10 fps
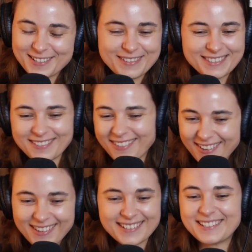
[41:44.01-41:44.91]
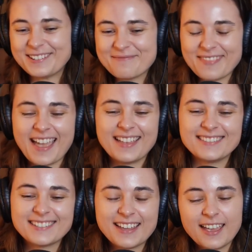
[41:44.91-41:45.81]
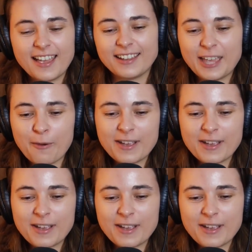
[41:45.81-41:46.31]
It was awesome, and I can't